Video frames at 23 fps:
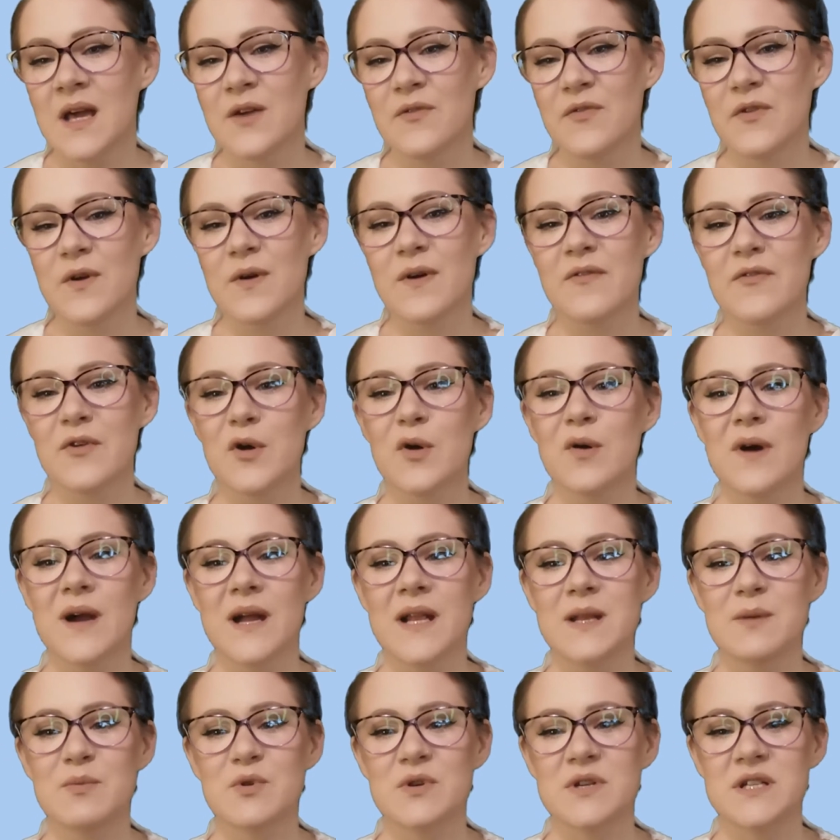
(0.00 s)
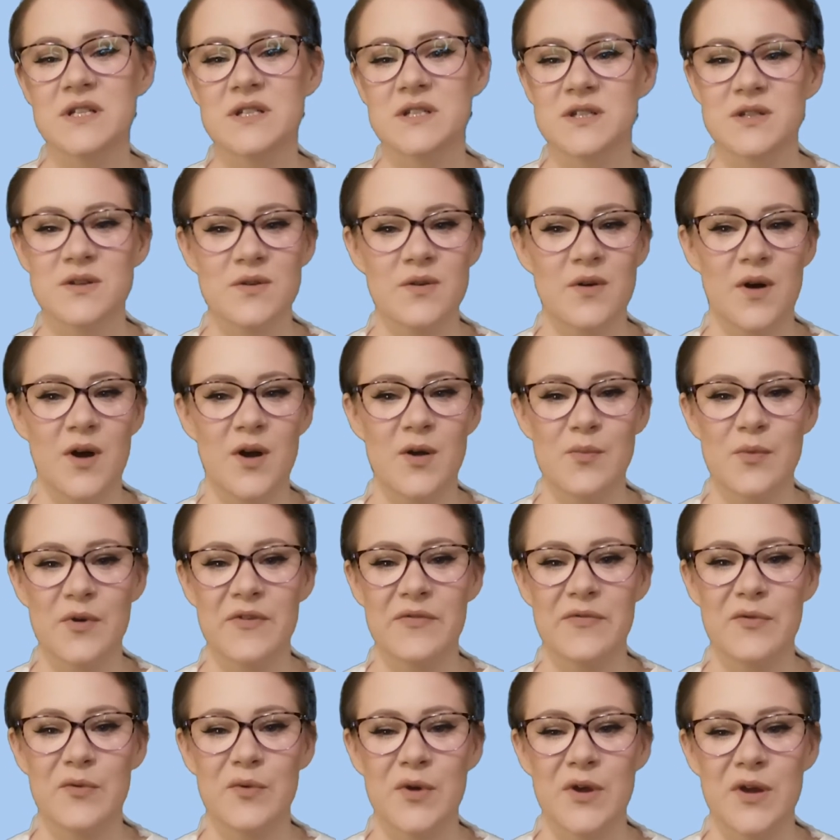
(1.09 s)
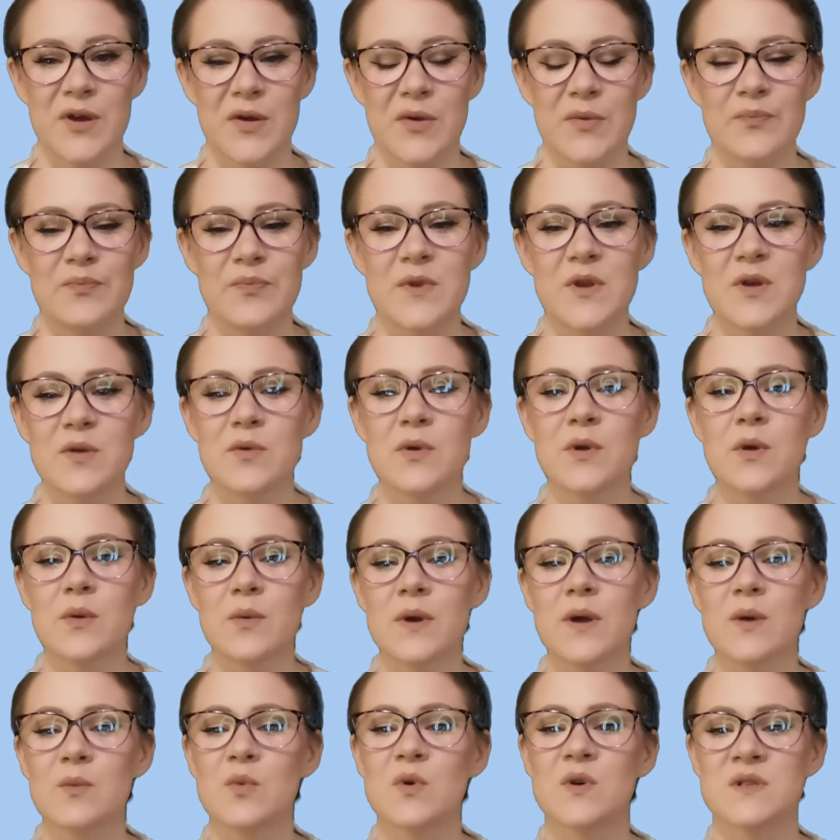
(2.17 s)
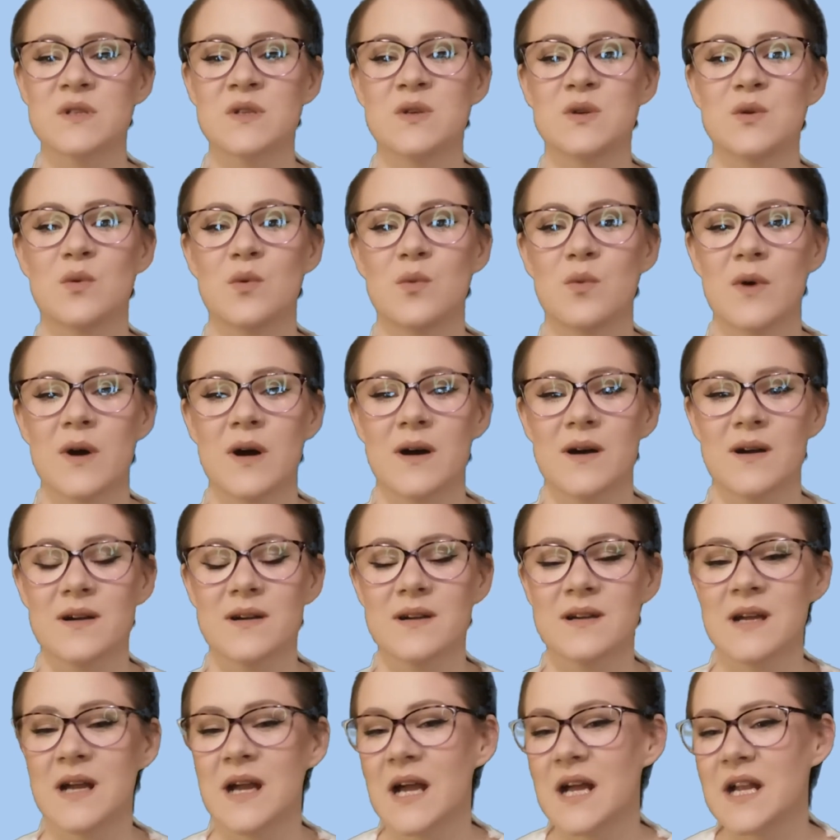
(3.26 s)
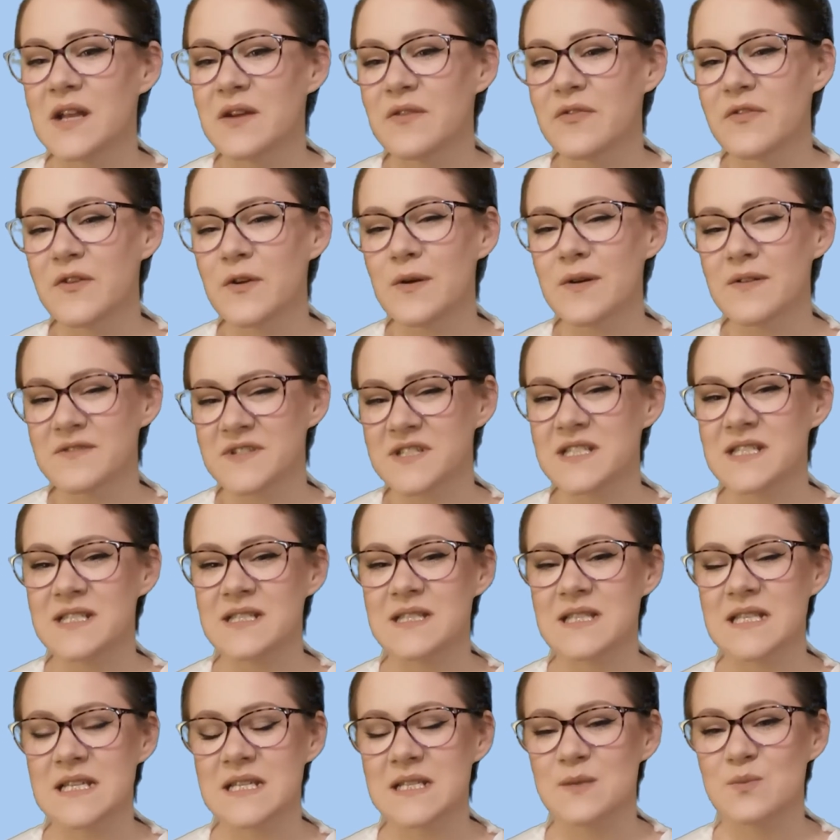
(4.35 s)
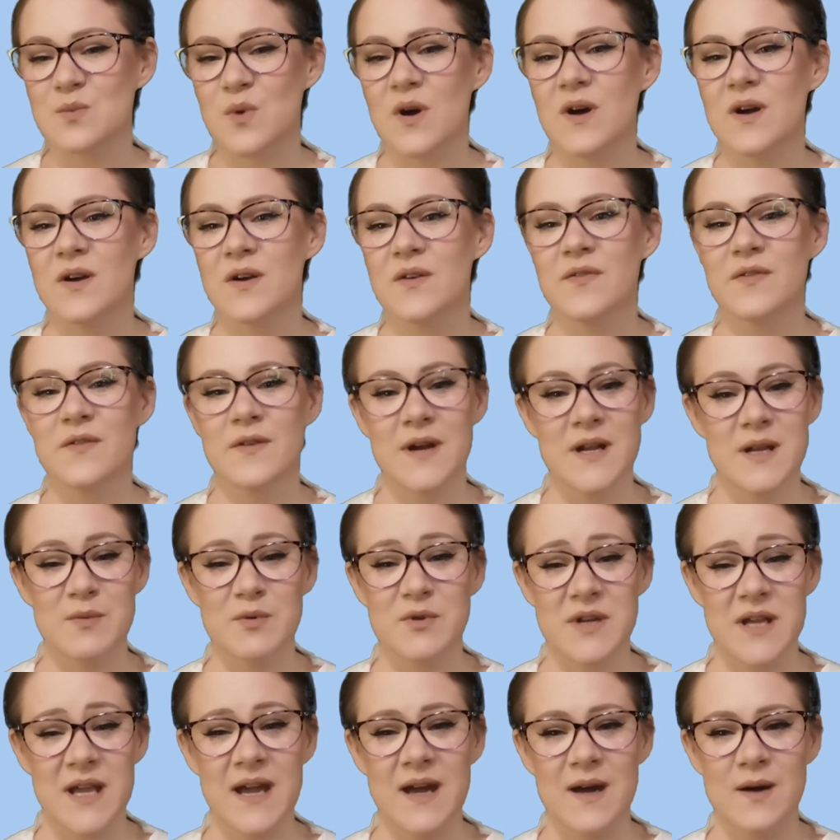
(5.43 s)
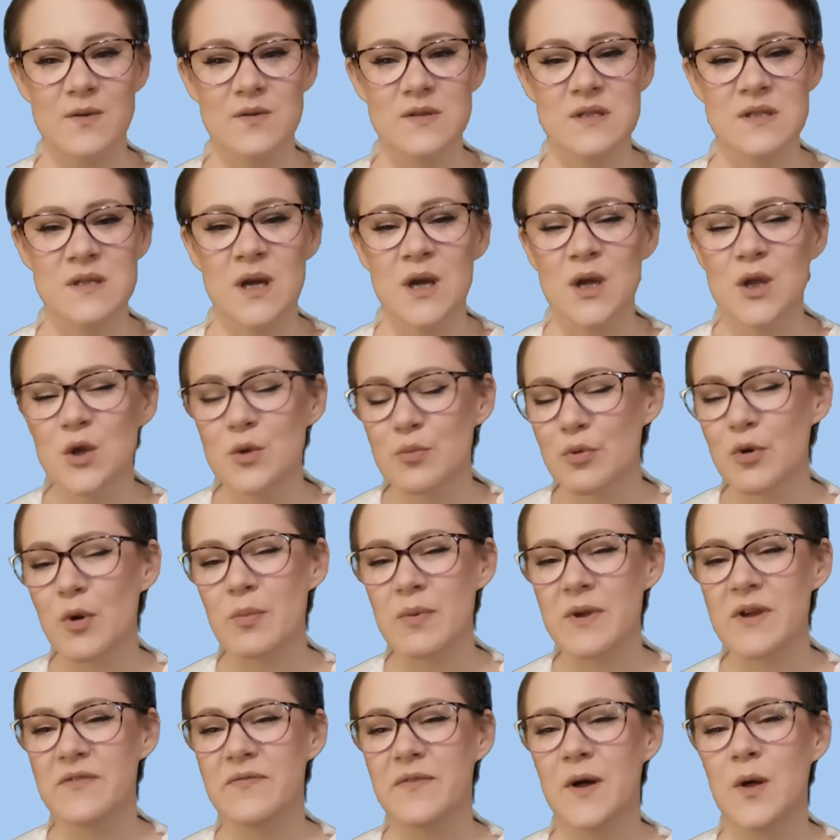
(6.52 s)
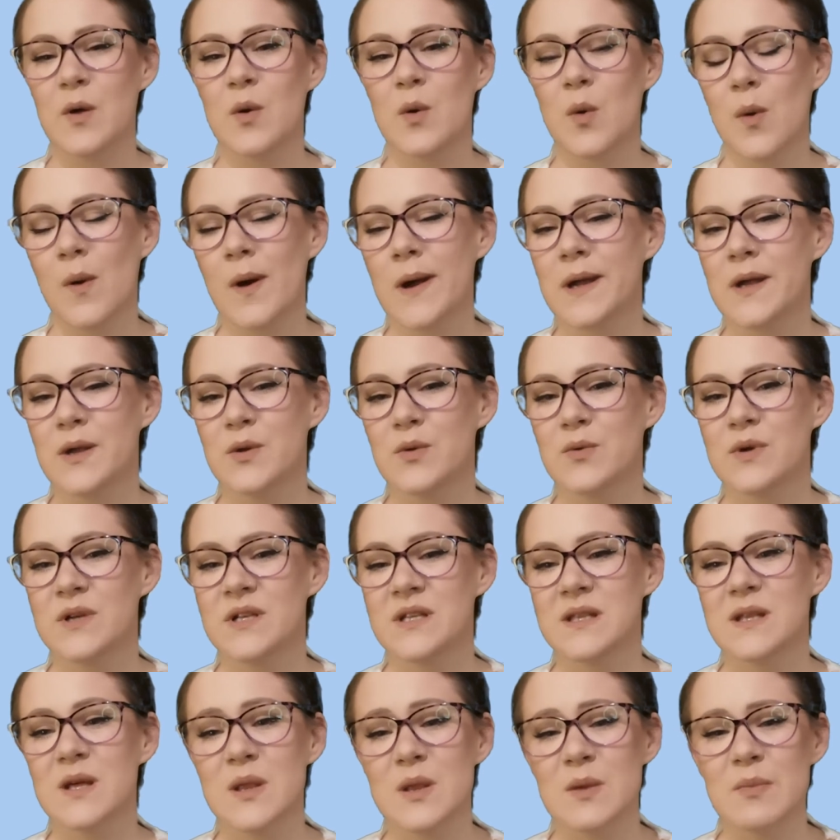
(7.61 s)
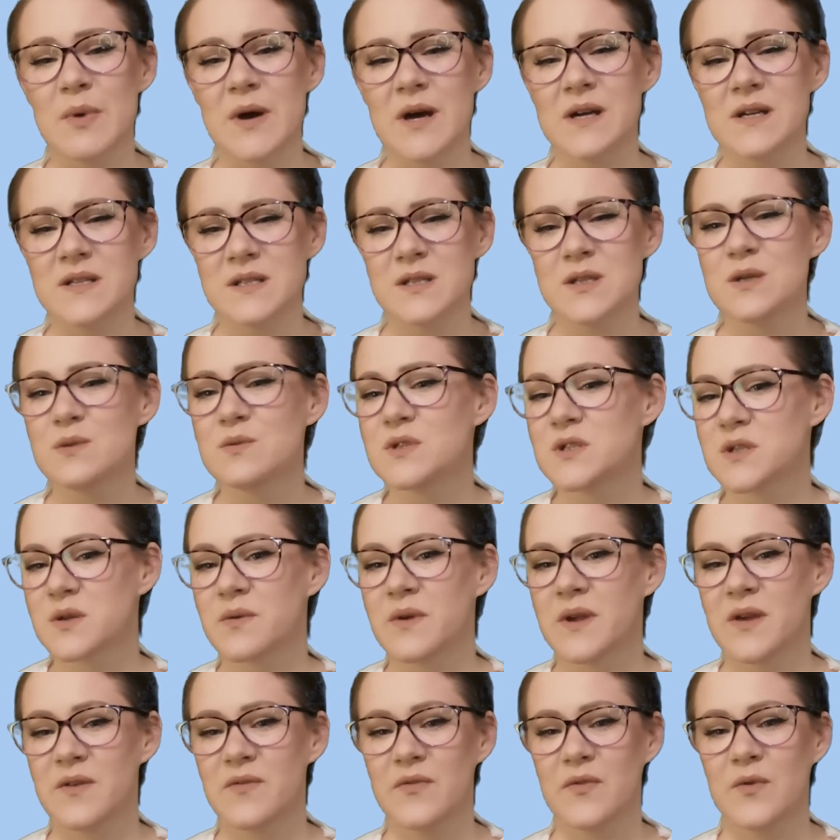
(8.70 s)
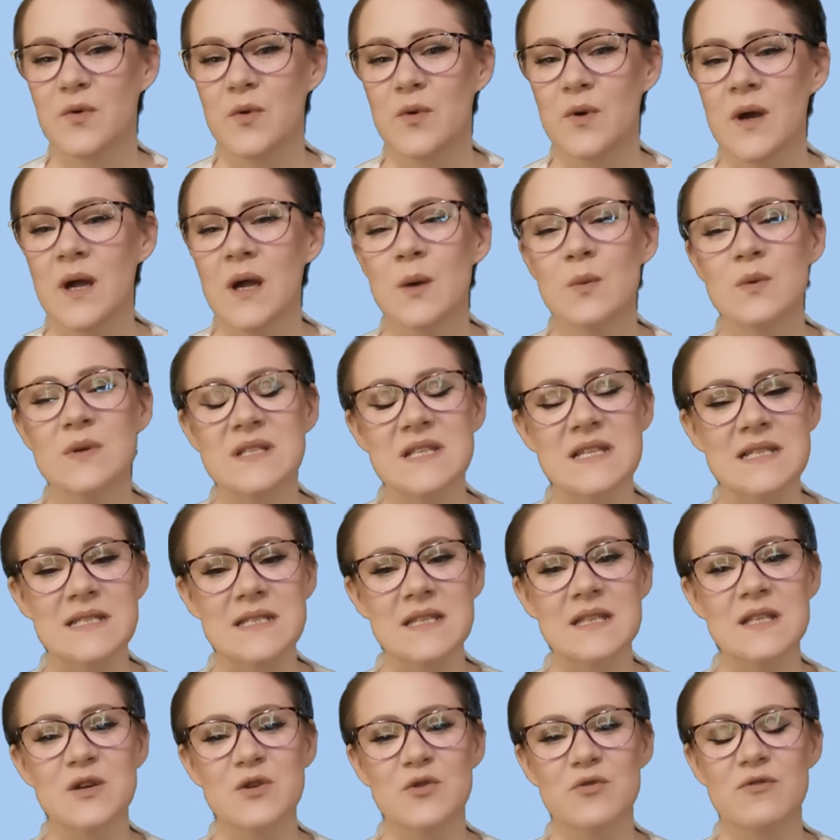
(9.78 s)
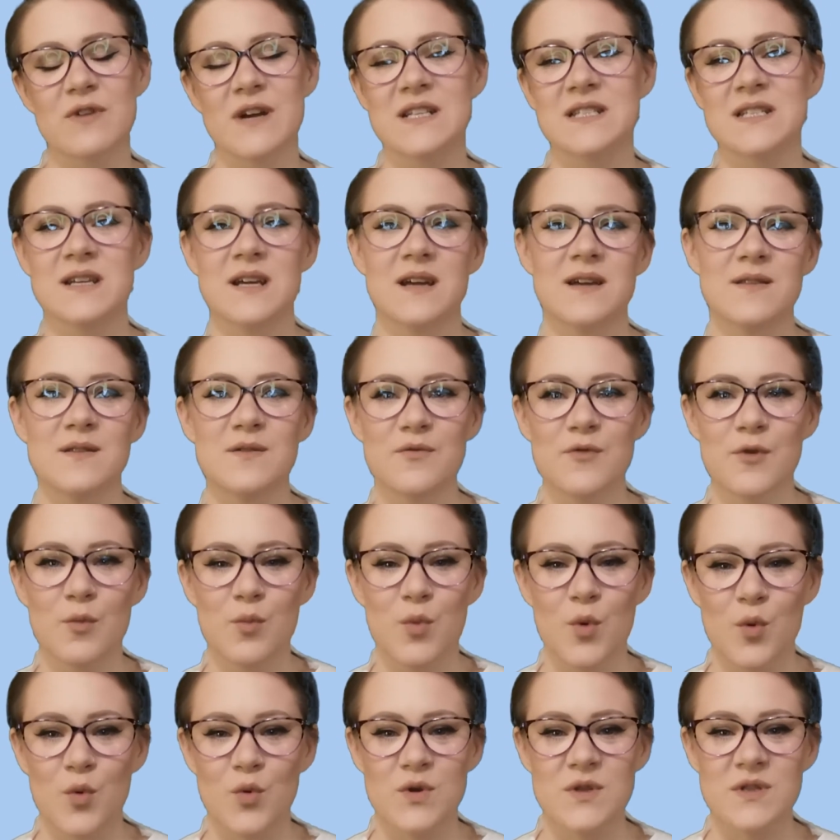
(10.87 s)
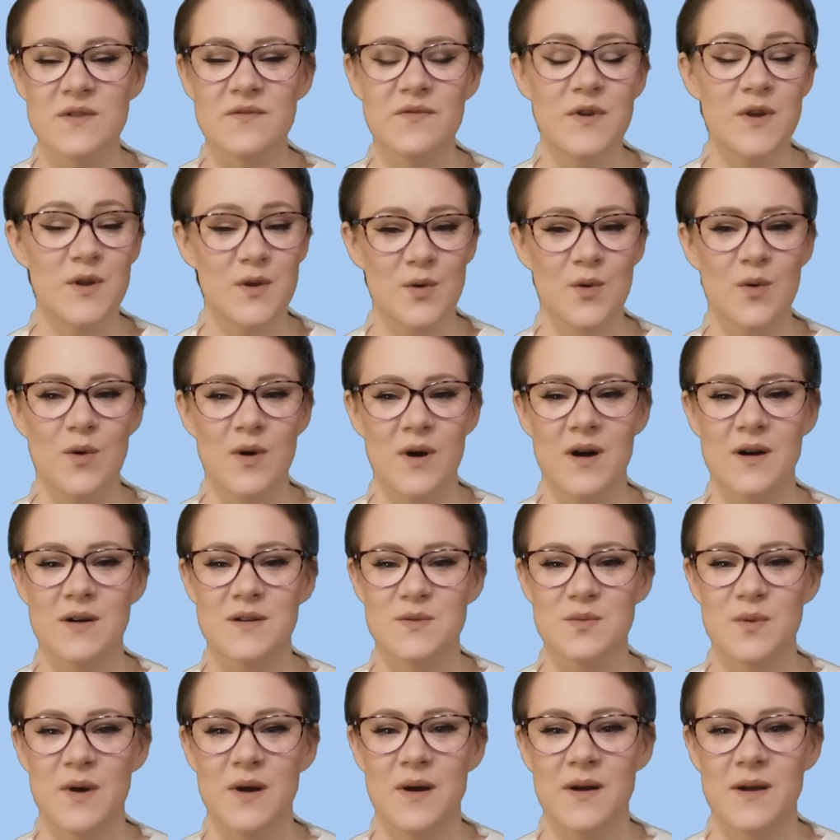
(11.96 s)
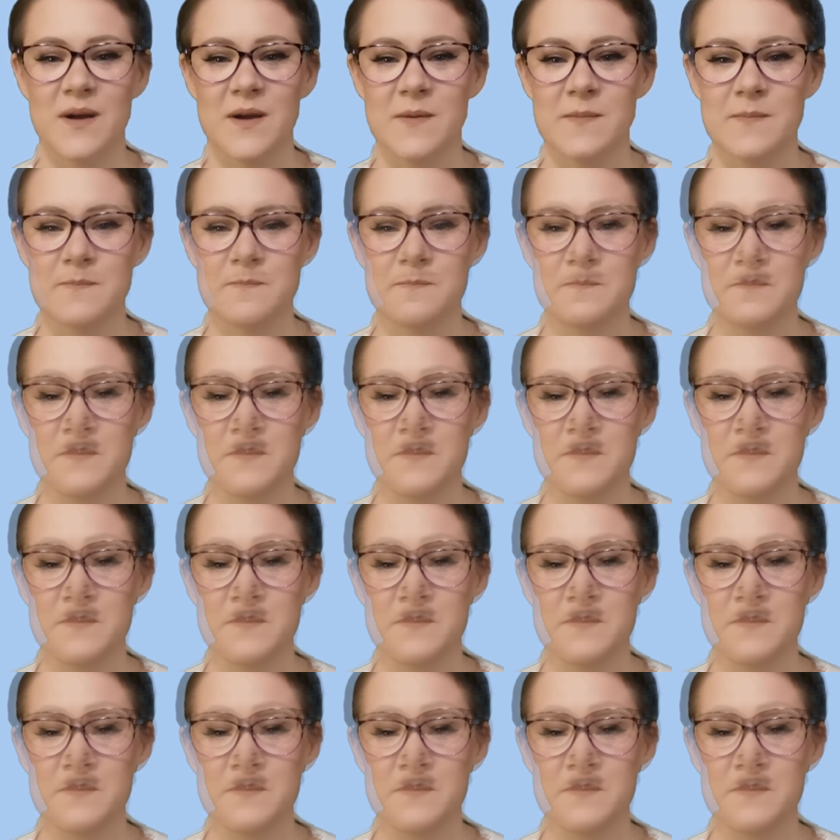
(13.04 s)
If you ever got anybody to do your homework for you, you knew it wasn't your work. And if you ever did this work for anybody else, you probably felt quite annoyed that the person you were doing it for was getting the credit and the reward for your hard work.